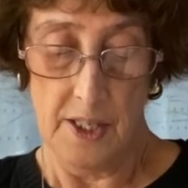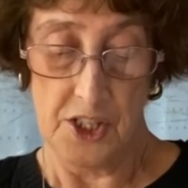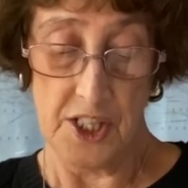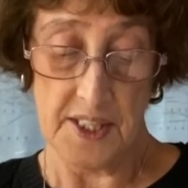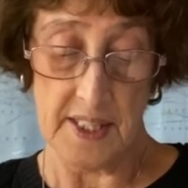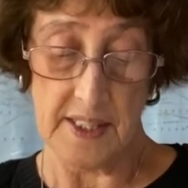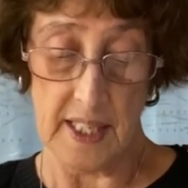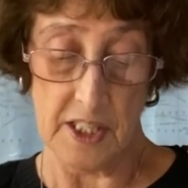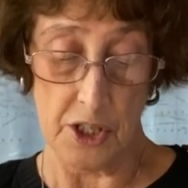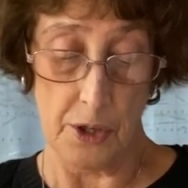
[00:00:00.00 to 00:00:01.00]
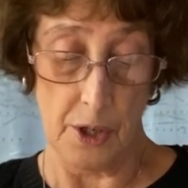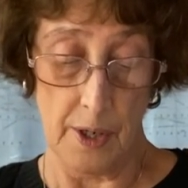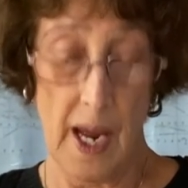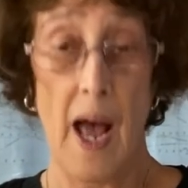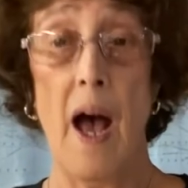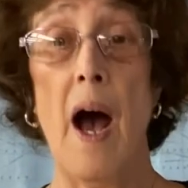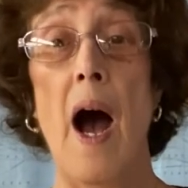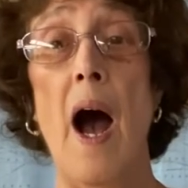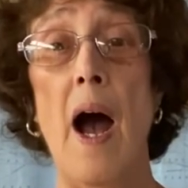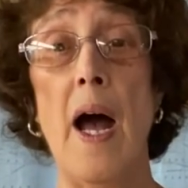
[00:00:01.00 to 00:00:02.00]
Jesus said to her,
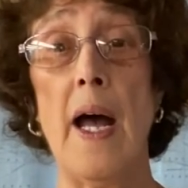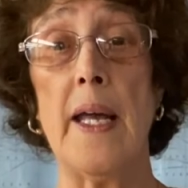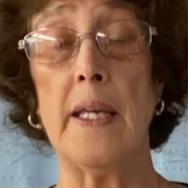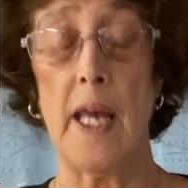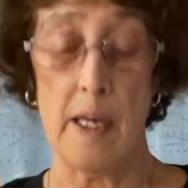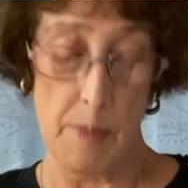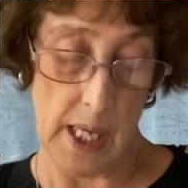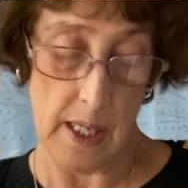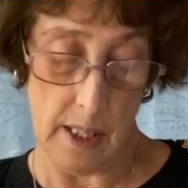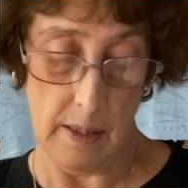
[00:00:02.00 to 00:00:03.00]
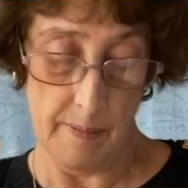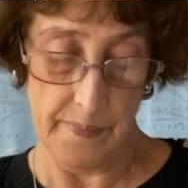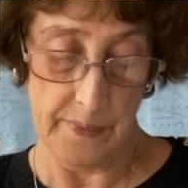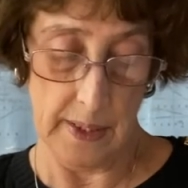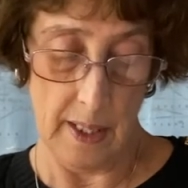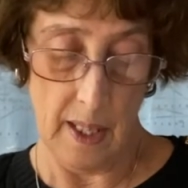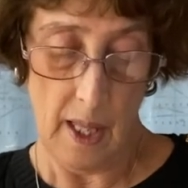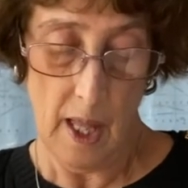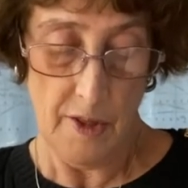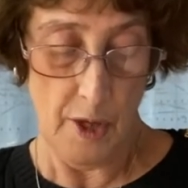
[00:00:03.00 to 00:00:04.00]
I am he,
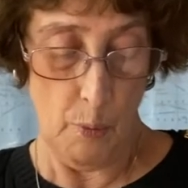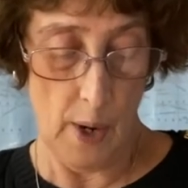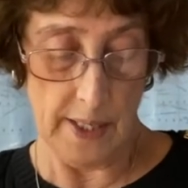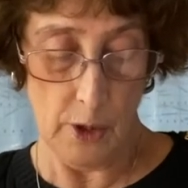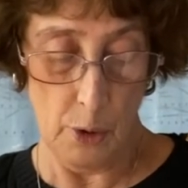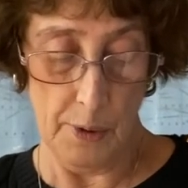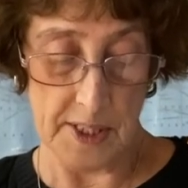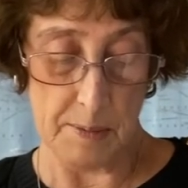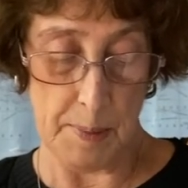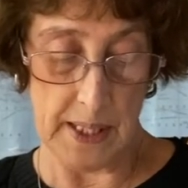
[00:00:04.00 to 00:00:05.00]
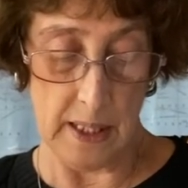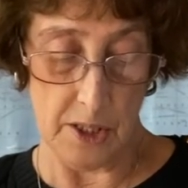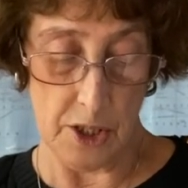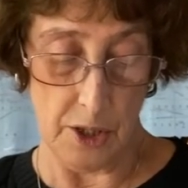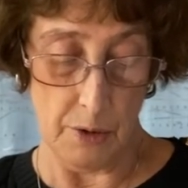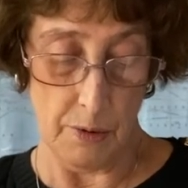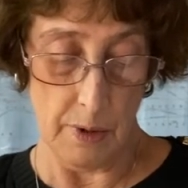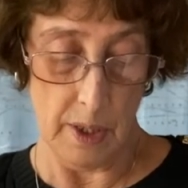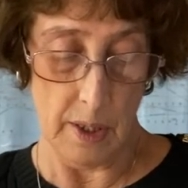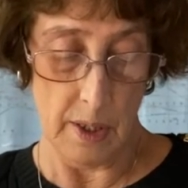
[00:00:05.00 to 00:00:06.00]
the one who is speaking to you.
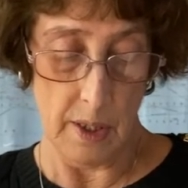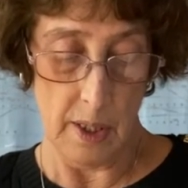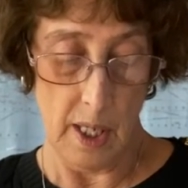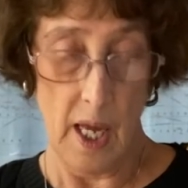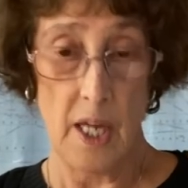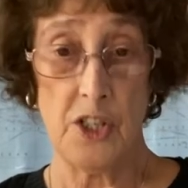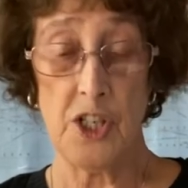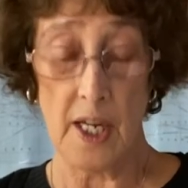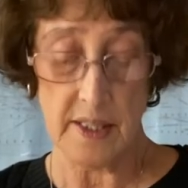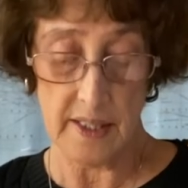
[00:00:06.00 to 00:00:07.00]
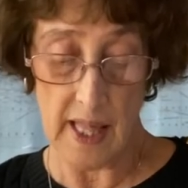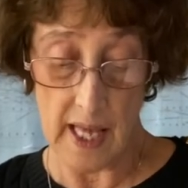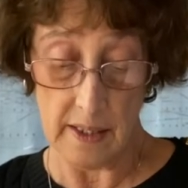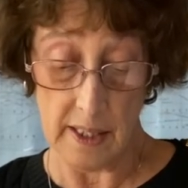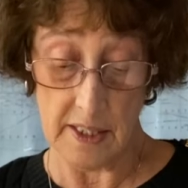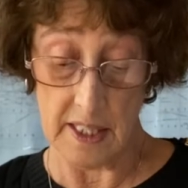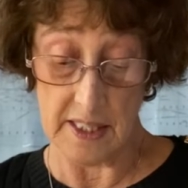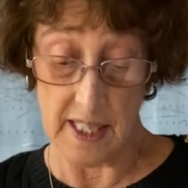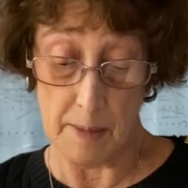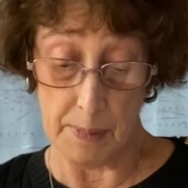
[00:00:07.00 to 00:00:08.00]
Just then the
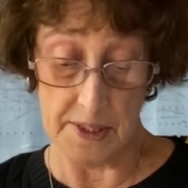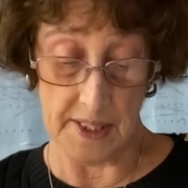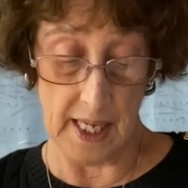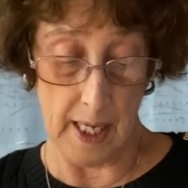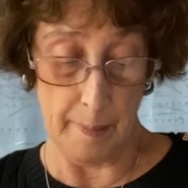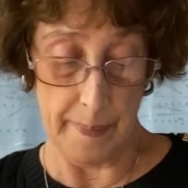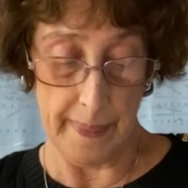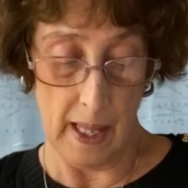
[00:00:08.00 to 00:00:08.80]
disciples came.